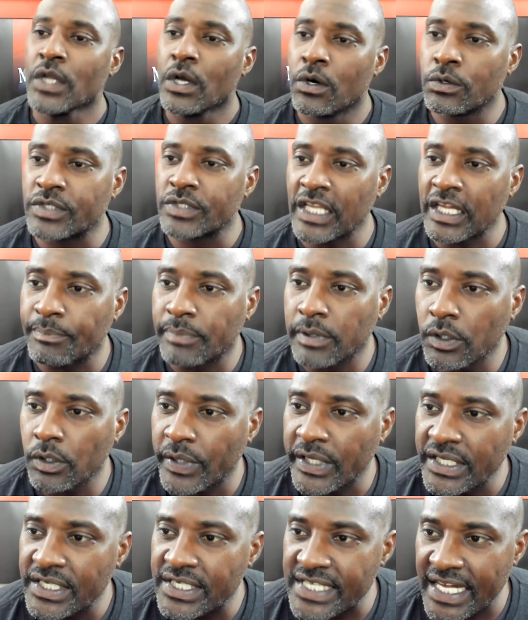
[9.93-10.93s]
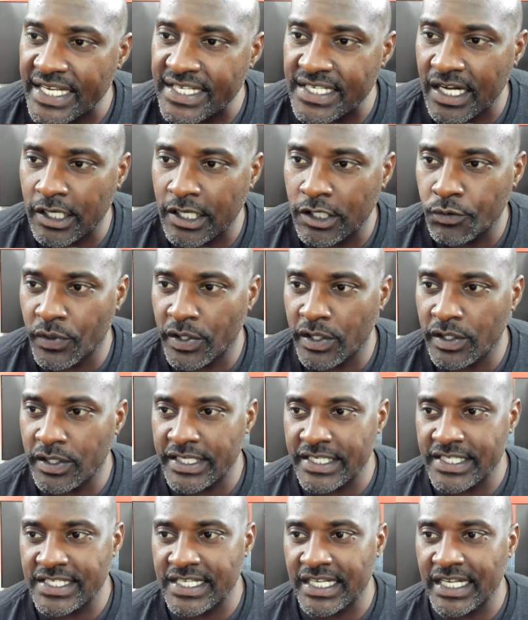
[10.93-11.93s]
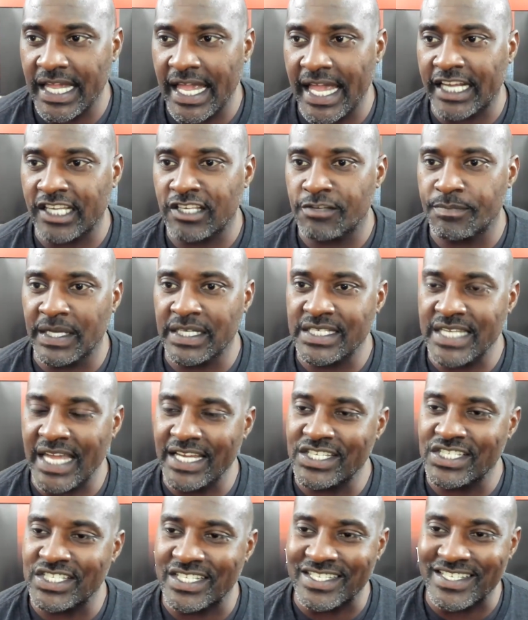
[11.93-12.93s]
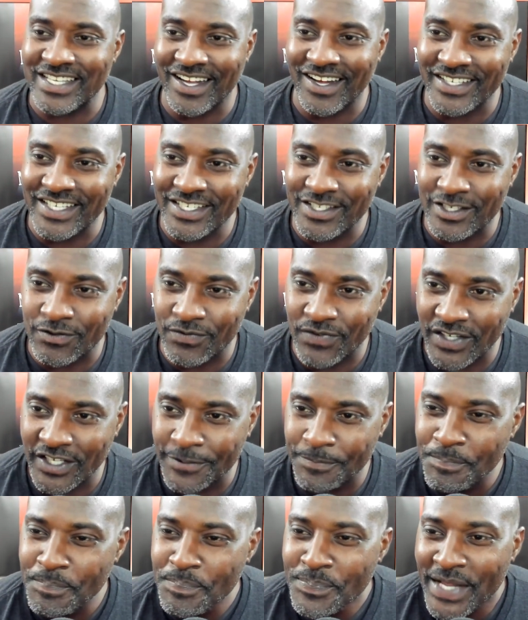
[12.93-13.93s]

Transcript: who think Bluey sets unrealistic expectations. Oh, this is fun.